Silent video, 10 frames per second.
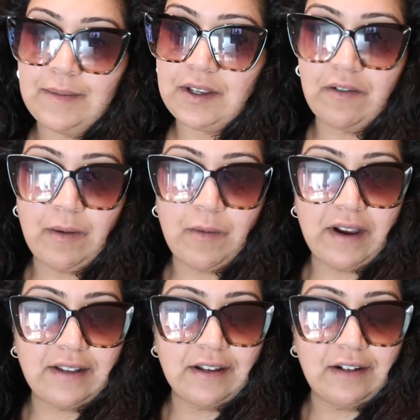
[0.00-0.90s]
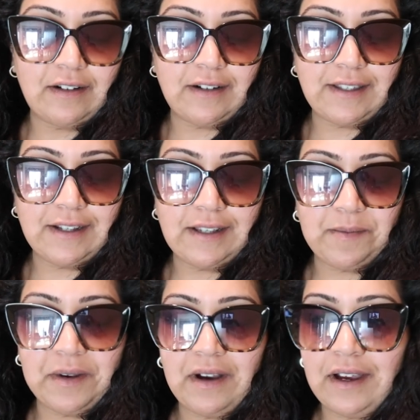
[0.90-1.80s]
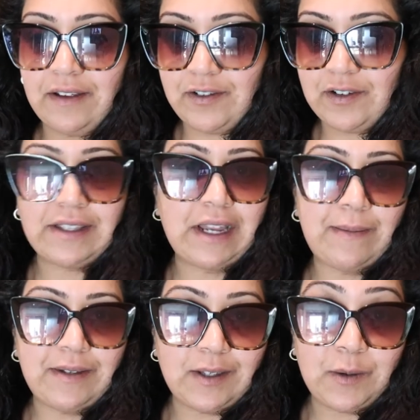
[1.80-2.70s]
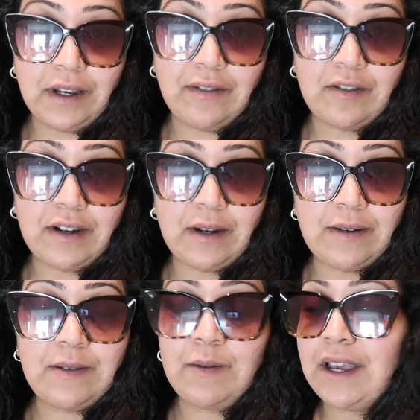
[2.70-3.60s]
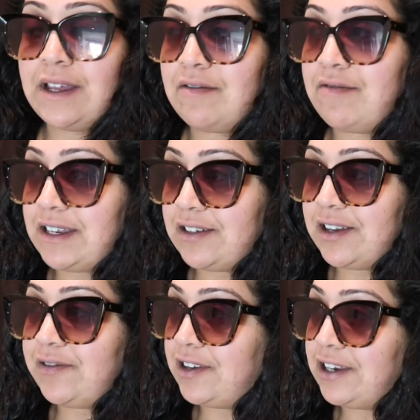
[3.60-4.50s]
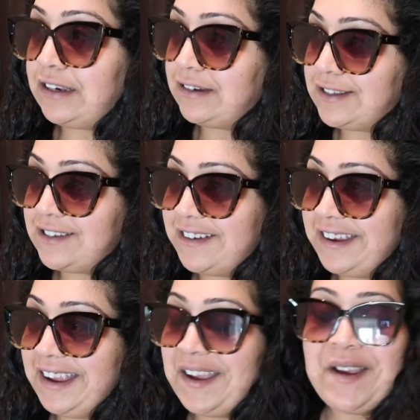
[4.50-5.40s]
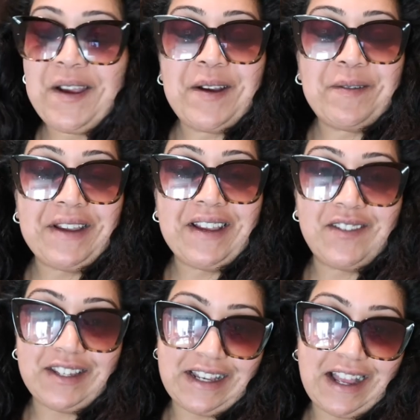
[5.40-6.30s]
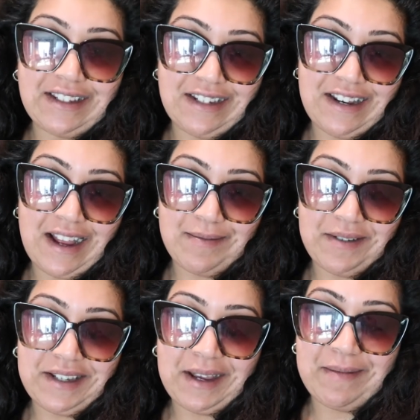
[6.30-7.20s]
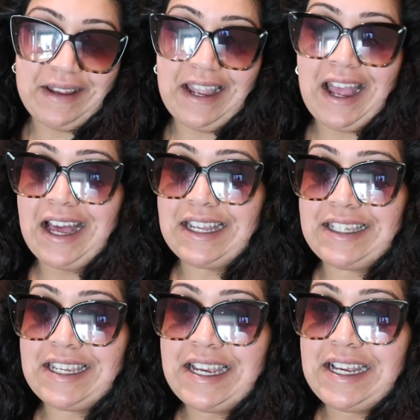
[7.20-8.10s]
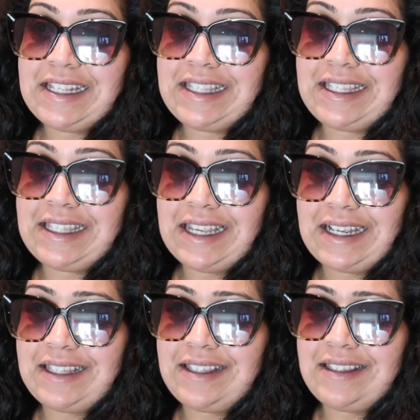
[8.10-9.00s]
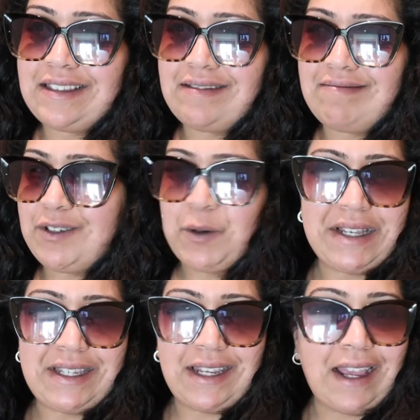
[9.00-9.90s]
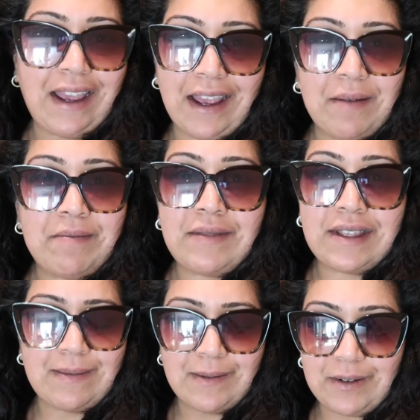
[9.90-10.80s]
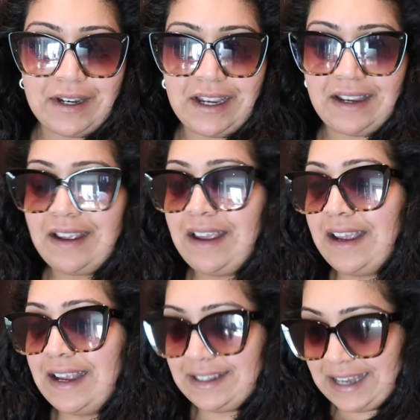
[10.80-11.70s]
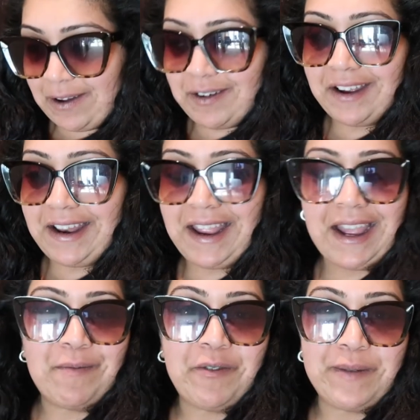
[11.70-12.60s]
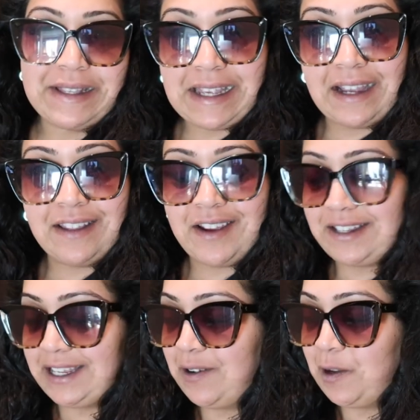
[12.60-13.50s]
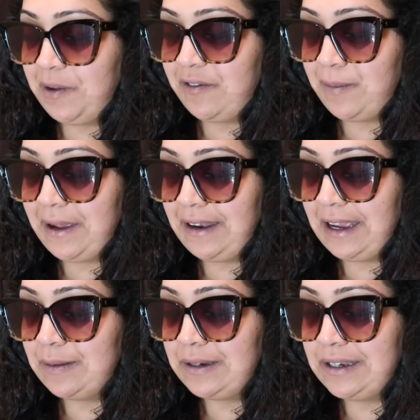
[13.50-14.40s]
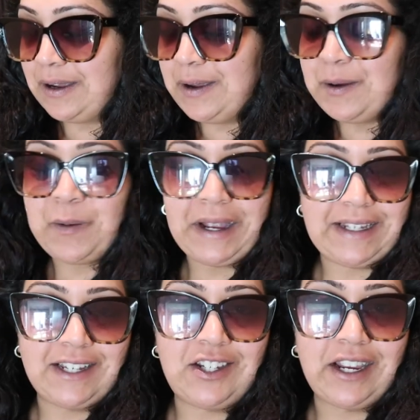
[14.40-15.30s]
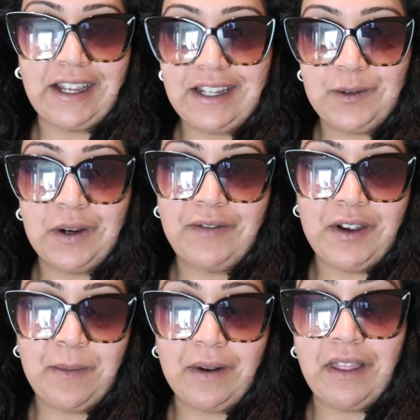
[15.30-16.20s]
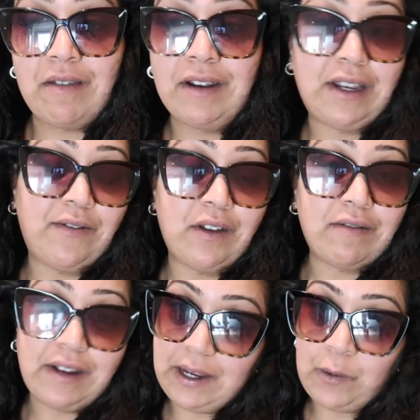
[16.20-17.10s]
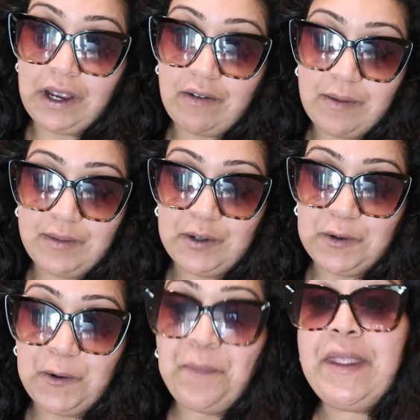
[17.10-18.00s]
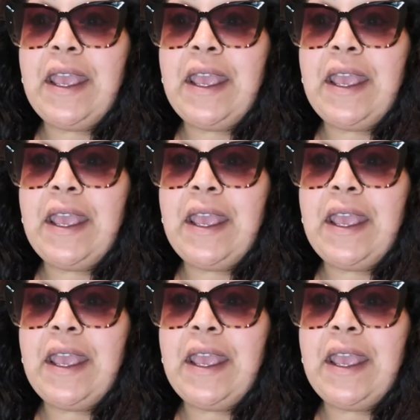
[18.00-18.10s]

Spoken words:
I'm sorry I'm wearing sunglasses, but I have not slept in 24 hours. We had a red eye flight last night. We have just landed in Abu Dhabi at 6:20 a.m. this morning. It's now 9 a.m. We've been sat in the hotel lobby for about an hour waiting to check into our room, and I thought I'd give you a really quick room tour